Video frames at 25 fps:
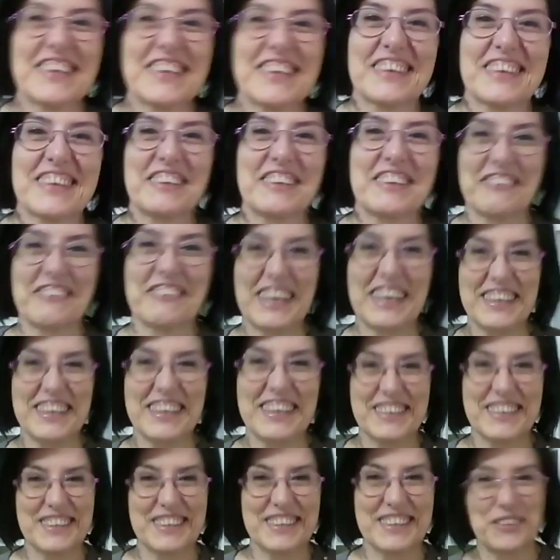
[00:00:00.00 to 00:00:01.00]

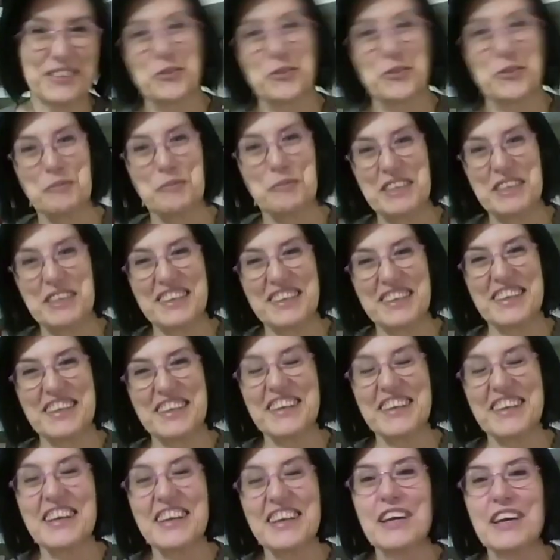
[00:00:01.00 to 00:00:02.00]
great to be
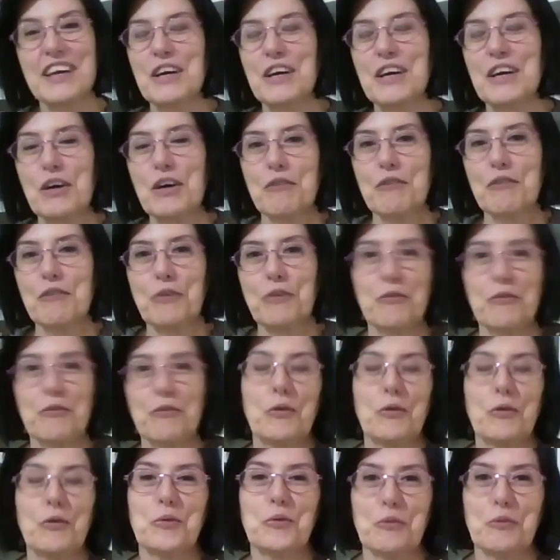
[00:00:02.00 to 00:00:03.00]
here. For
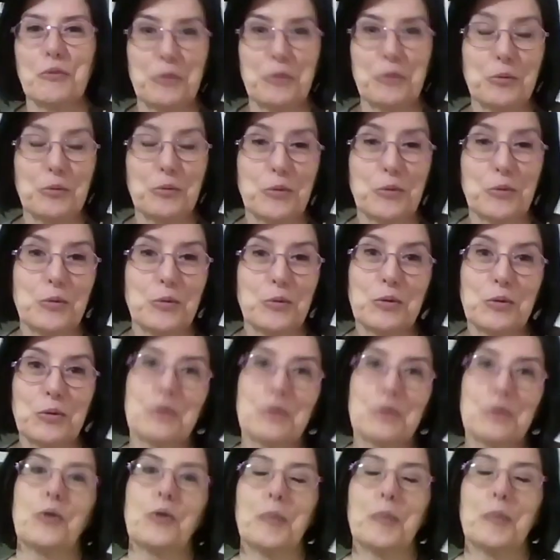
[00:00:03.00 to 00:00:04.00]
those of you who
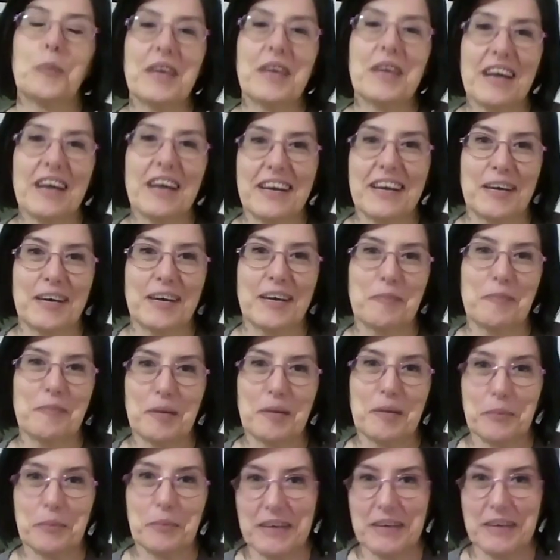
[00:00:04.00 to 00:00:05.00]
don't know me, I am
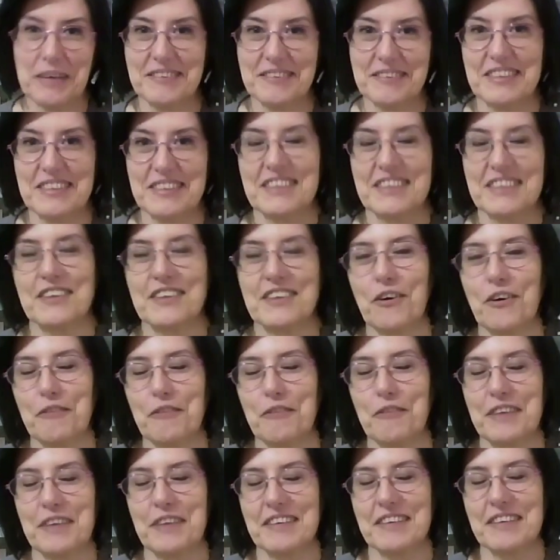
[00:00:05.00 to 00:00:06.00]
a president
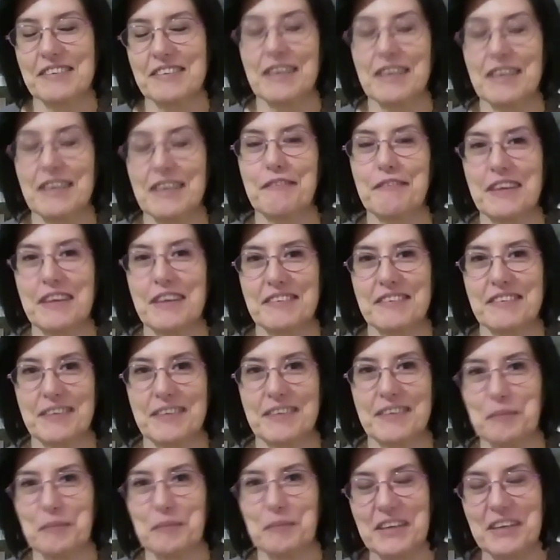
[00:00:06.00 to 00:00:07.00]
of the CFS,
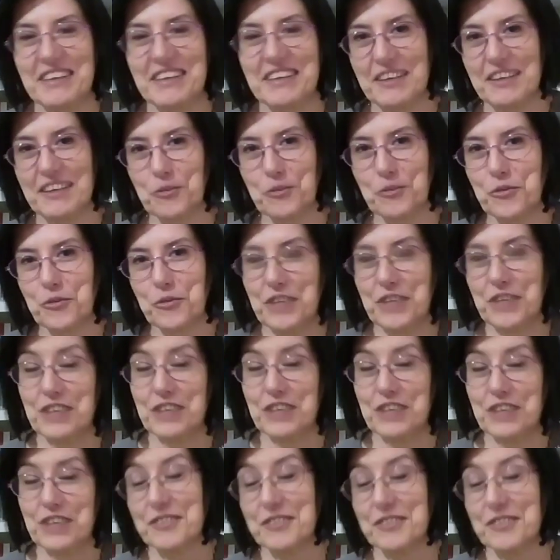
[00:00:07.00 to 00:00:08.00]
Semi Italian
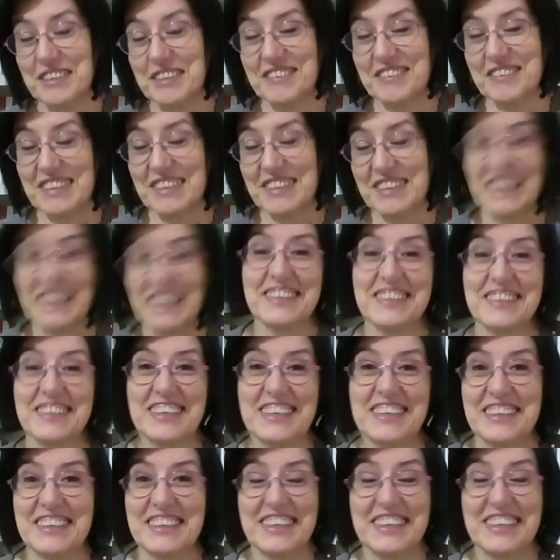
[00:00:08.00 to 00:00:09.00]
Association, since
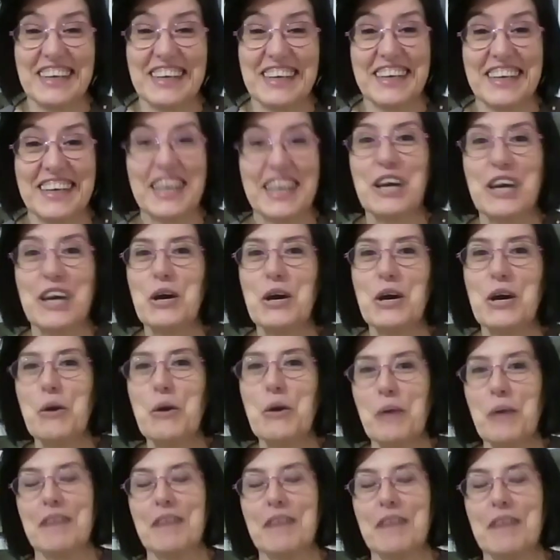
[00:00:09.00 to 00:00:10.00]
1999.
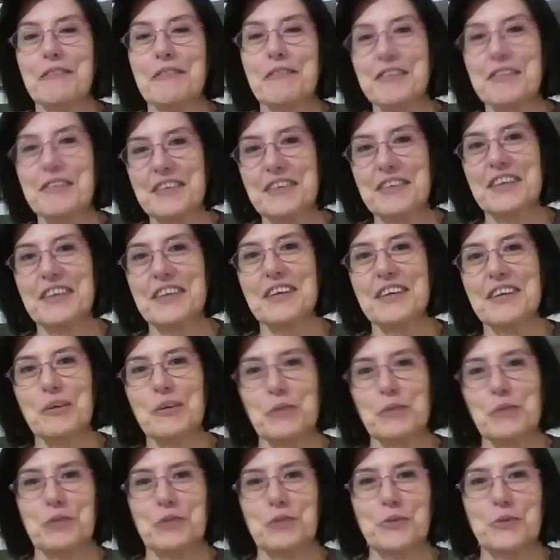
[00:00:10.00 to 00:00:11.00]
Well, this year
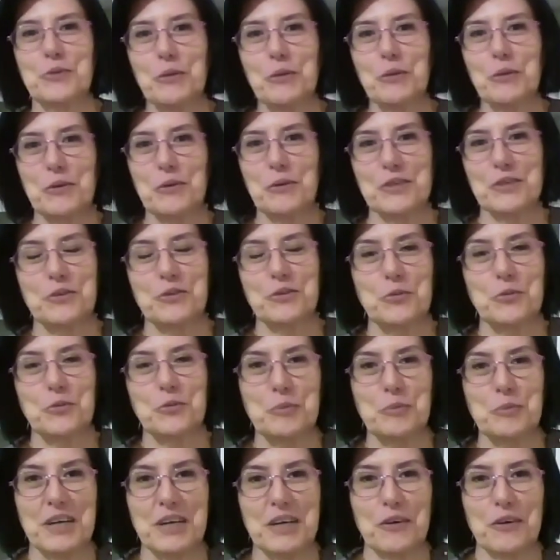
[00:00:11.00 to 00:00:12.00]
we truly wanted
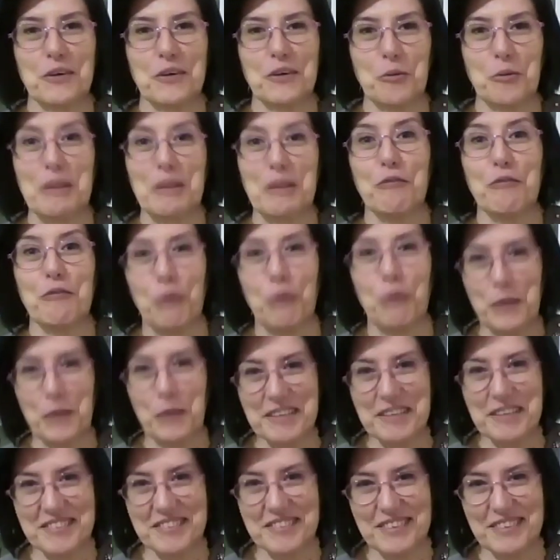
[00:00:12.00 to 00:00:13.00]
to be a global
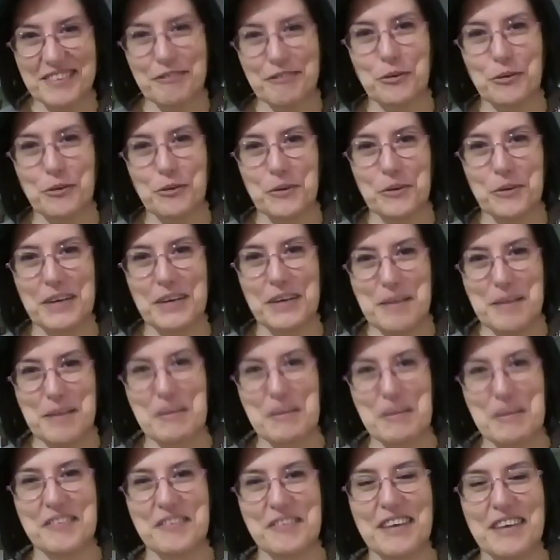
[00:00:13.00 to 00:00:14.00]
voice for
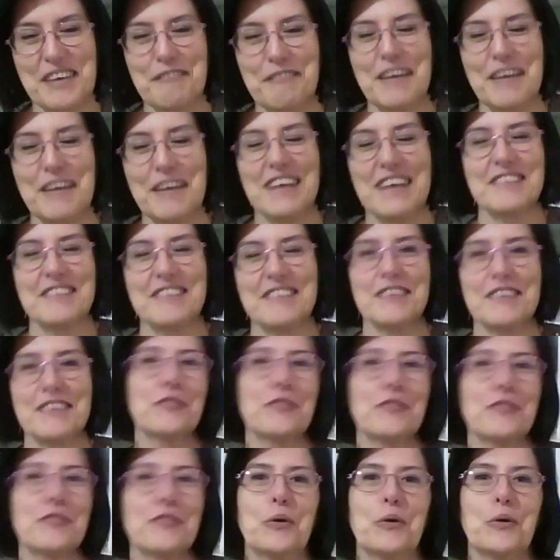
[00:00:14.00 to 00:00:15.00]
ME-CFS,
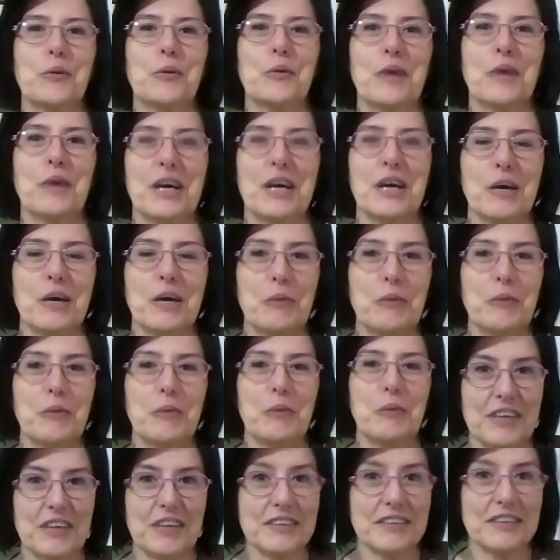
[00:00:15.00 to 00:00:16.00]
so we
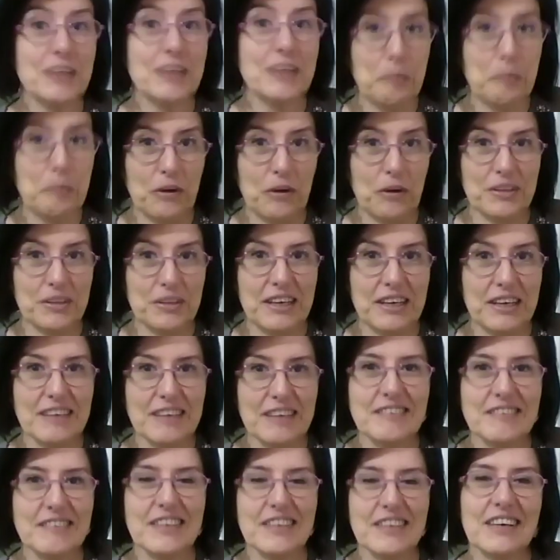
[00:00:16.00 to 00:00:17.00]
started a
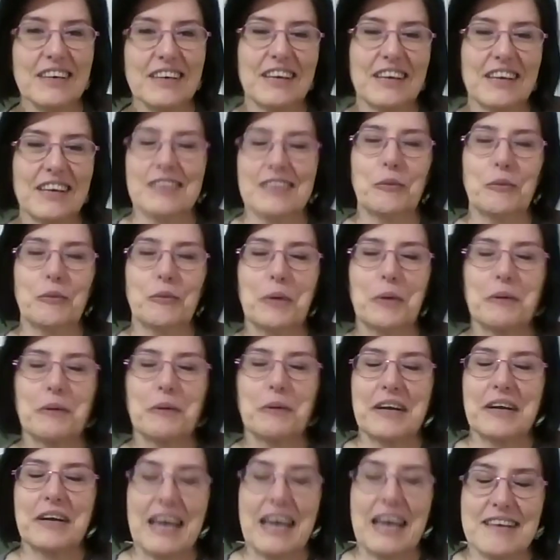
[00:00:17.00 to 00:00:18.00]
podcast and we
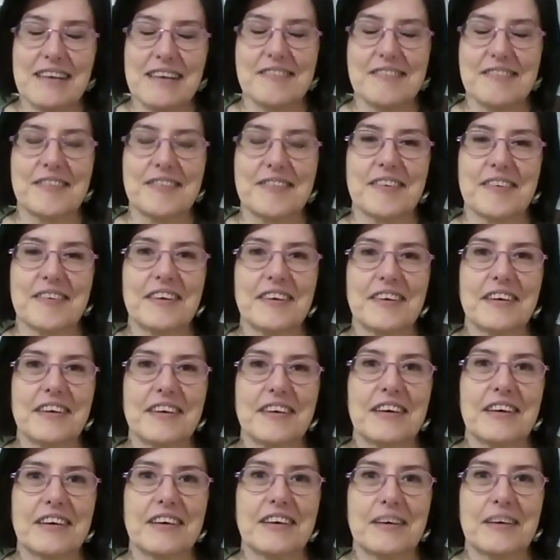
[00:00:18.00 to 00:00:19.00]
were guests
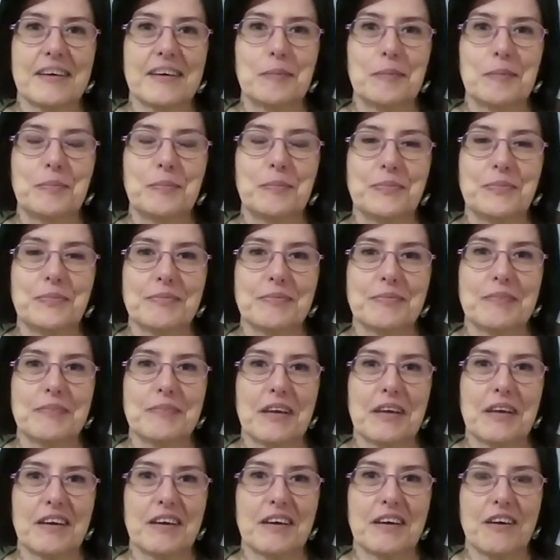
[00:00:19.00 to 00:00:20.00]
on
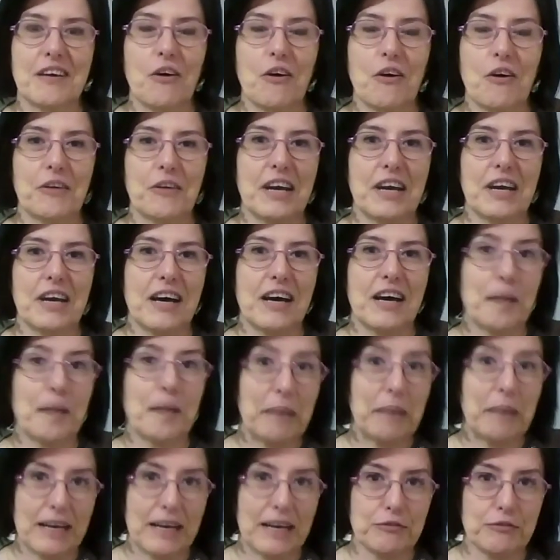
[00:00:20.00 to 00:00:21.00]
a
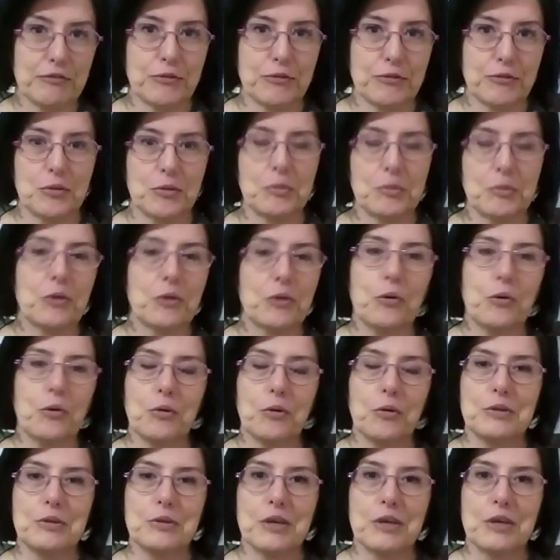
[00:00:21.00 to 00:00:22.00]
platform
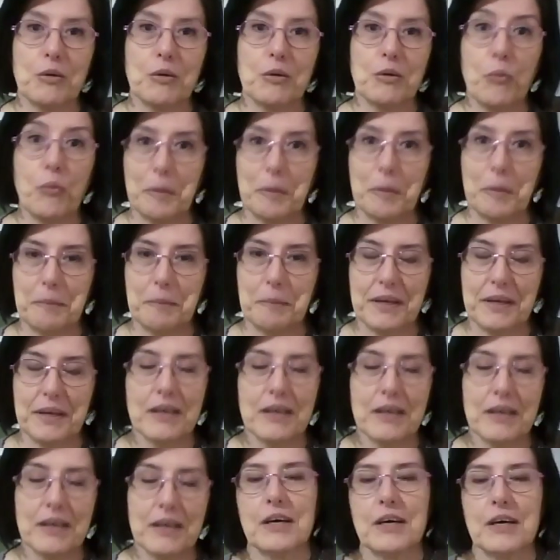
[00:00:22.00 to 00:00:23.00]
called WIPI,
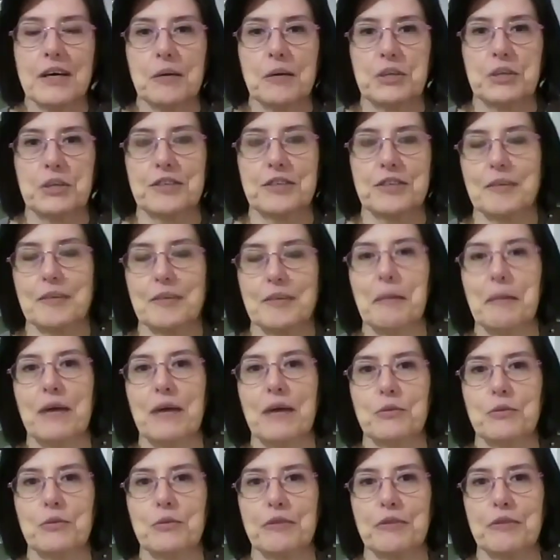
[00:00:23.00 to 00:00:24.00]
which is
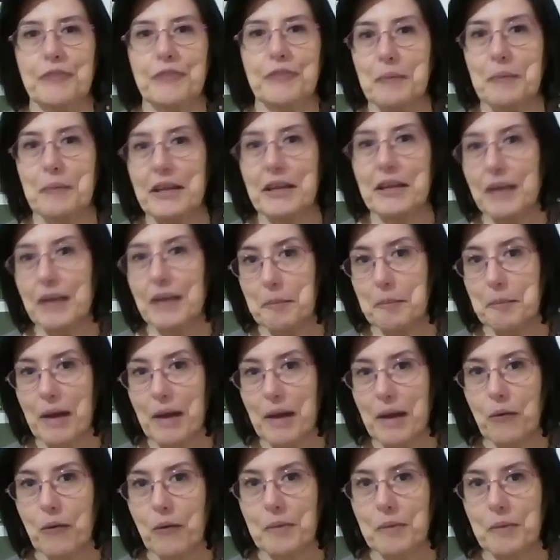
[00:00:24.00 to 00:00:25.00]
about female
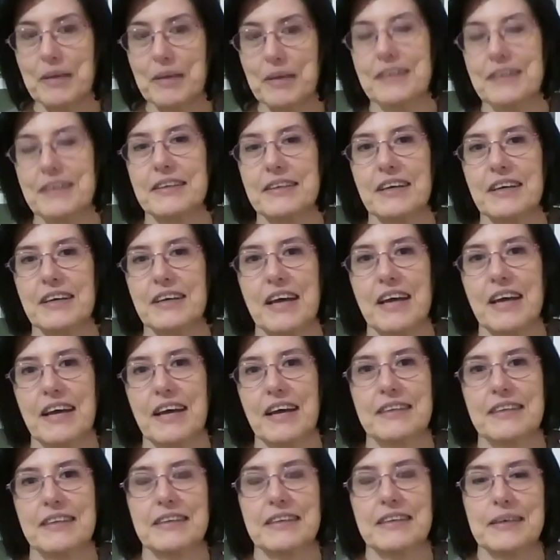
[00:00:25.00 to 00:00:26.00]
empowerment
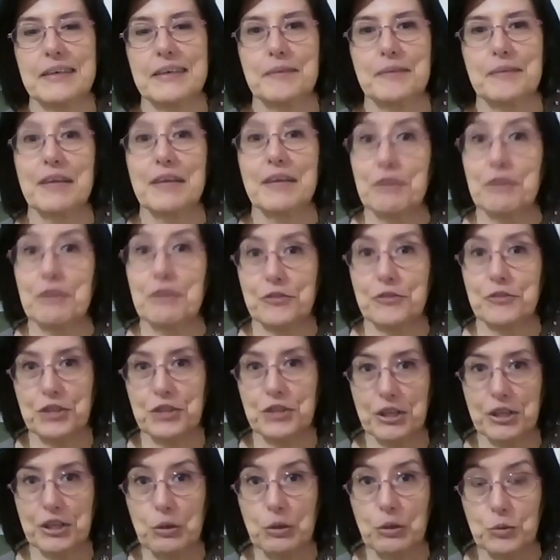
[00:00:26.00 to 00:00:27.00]
and
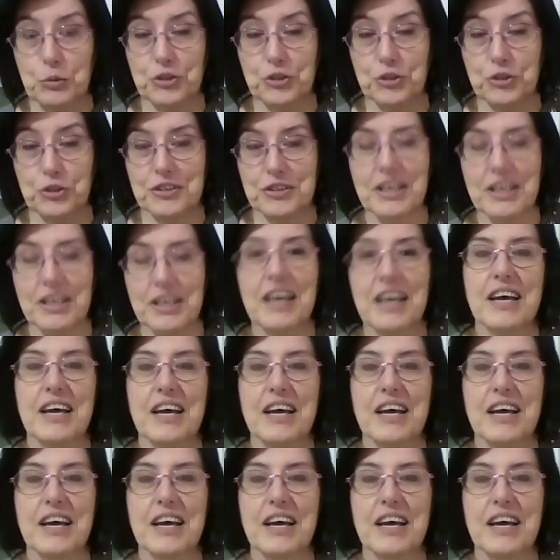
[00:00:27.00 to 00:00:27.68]
diversity inclusion.